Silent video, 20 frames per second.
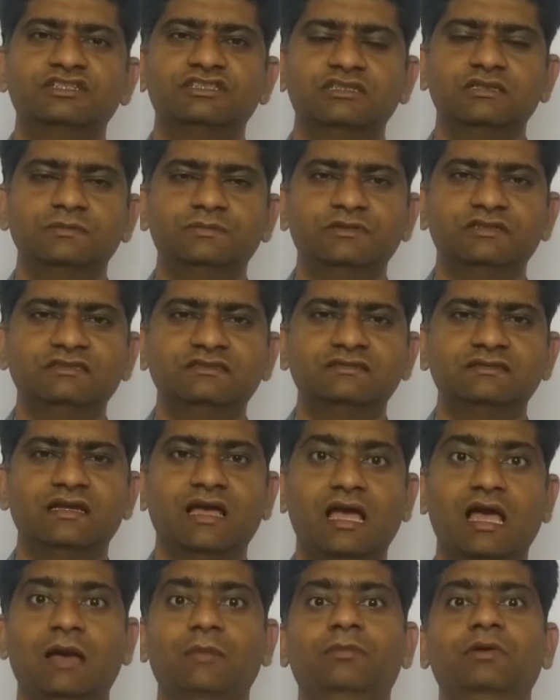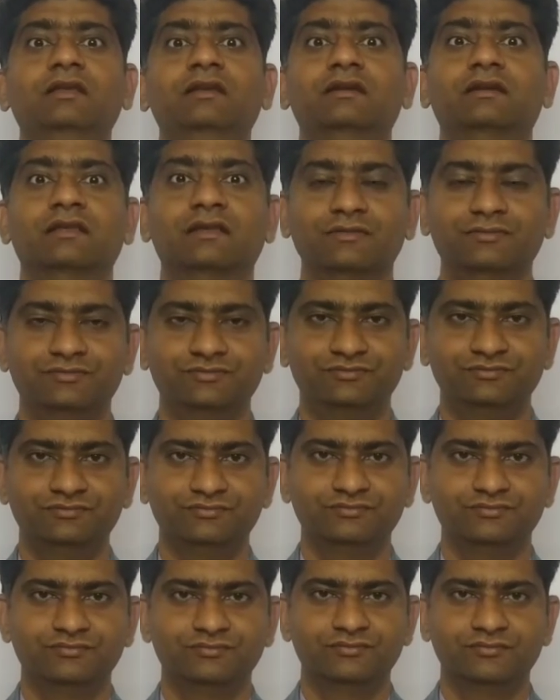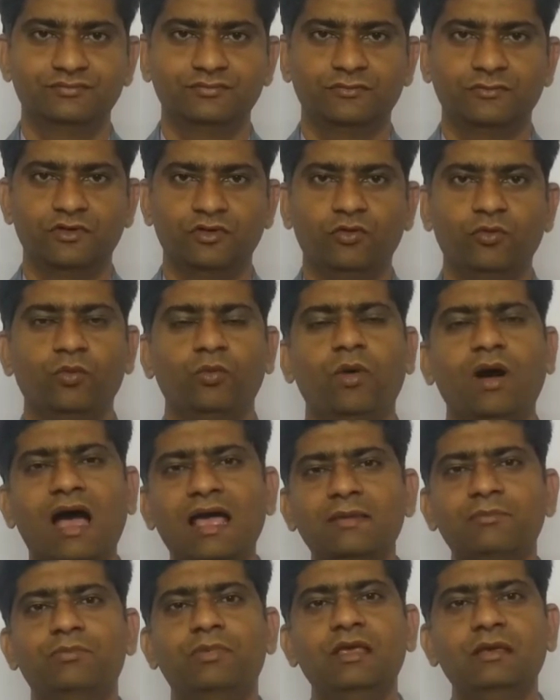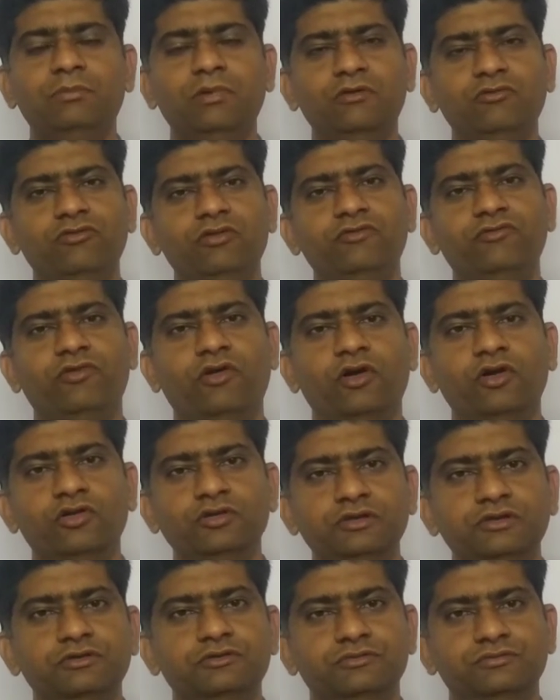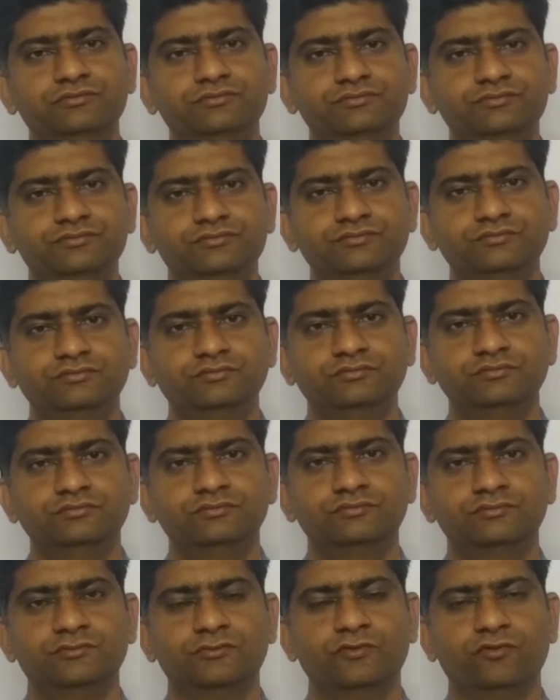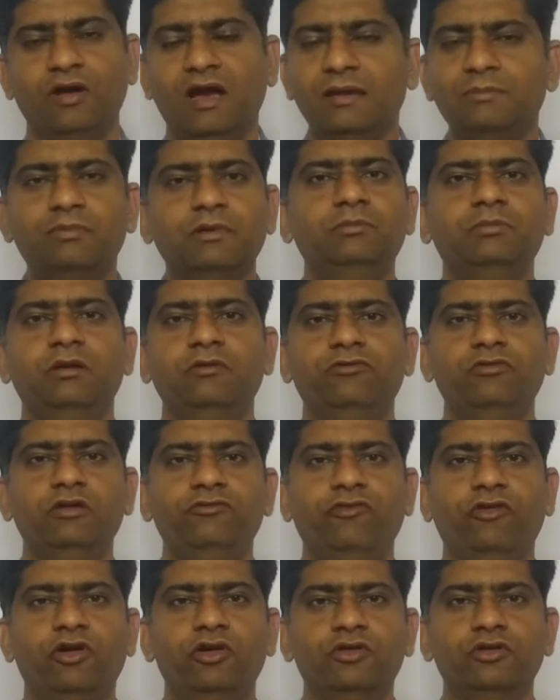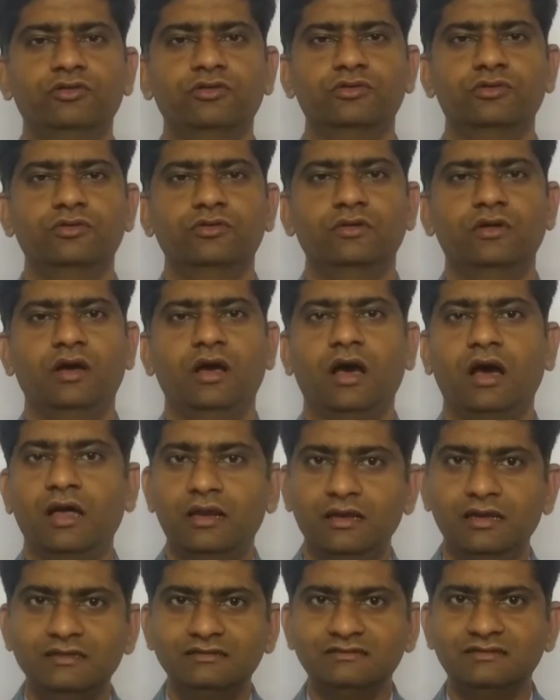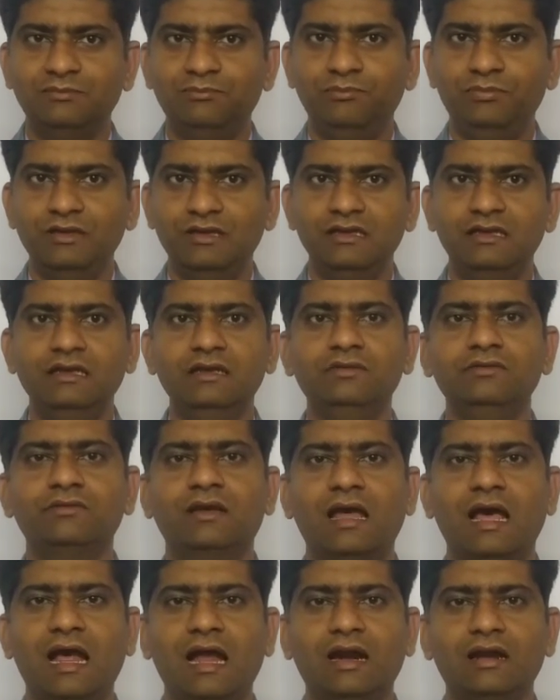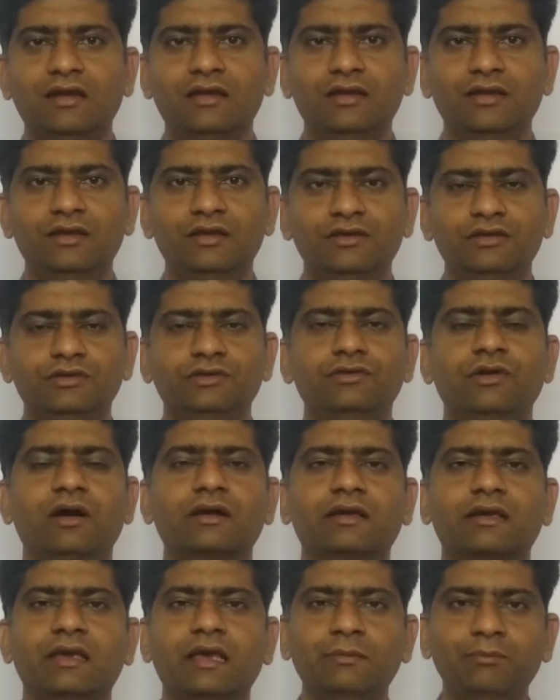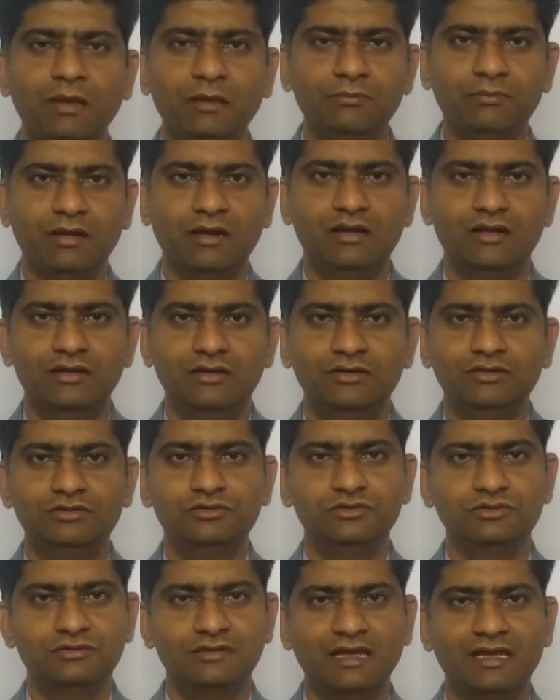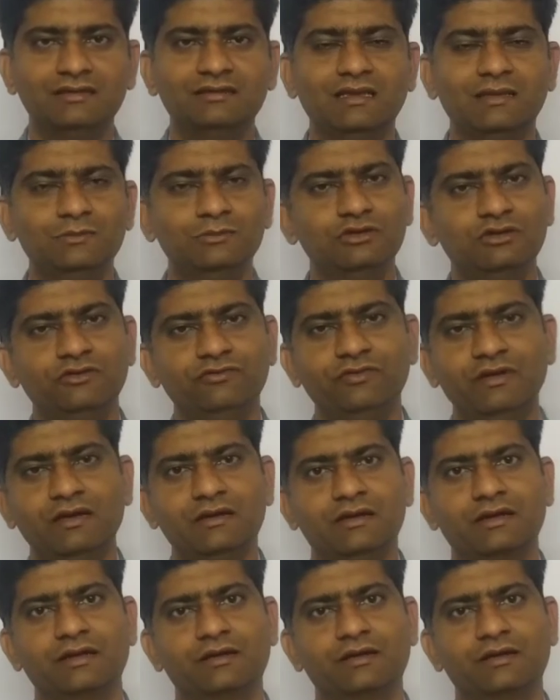is ability. Why people will follow you? Why people will follow you? Unless they believe that you are capable to take them to the victory.